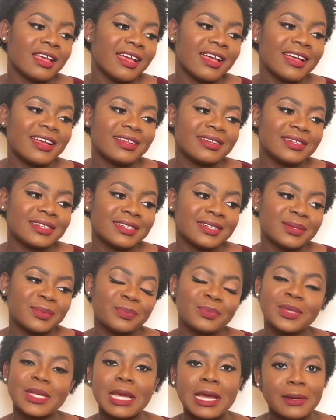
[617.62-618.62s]
And
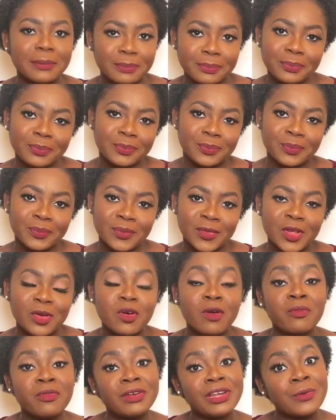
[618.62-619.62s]
yeah,
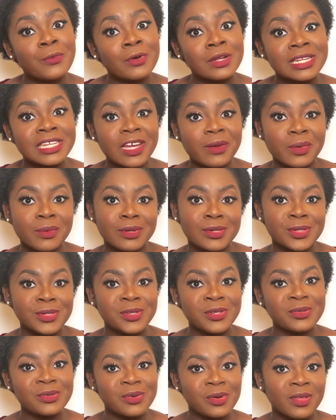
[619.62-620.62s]
hopefully one day I'll be able to
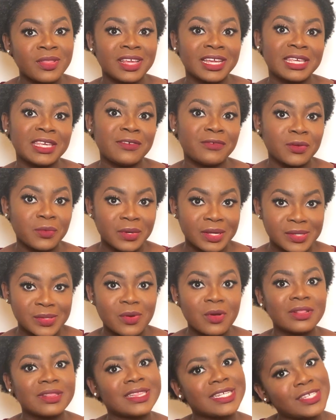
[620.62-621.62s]
do other
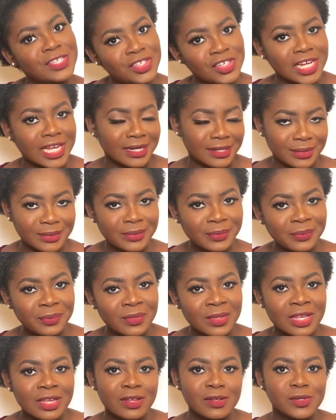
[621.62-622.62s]
giveaways on this channel.
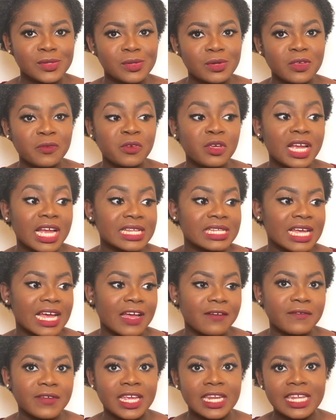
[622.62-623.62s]
So if you guys
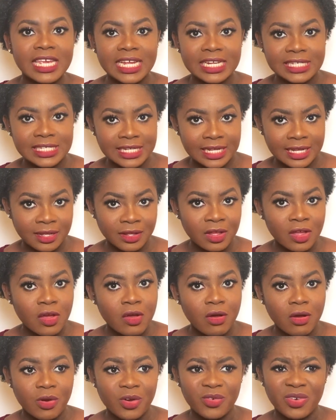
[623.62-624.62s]
have any idea
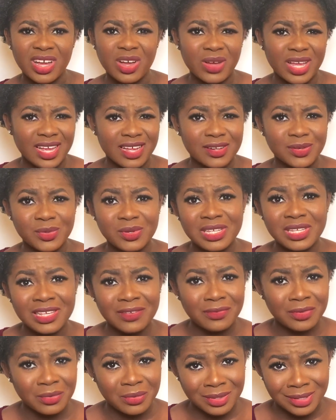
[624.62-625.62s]
of how I can do
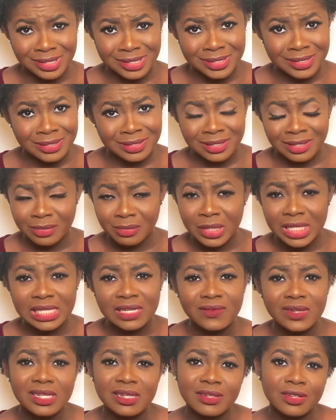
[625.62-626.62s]
giveaways, please
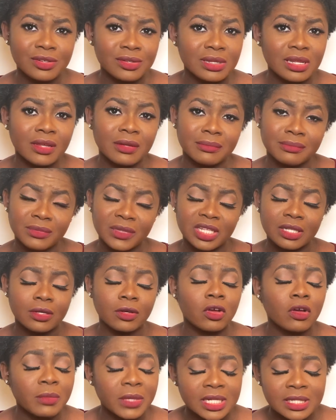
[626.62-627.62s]
leave it in the
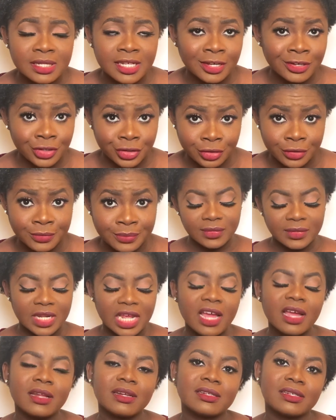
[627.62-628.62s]
comment section
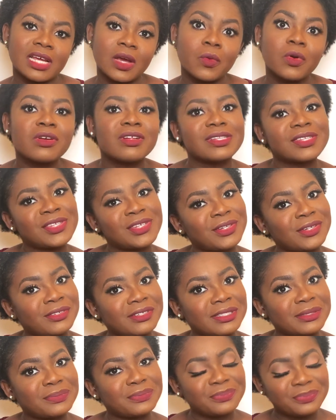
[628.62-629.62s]
and I will consider it.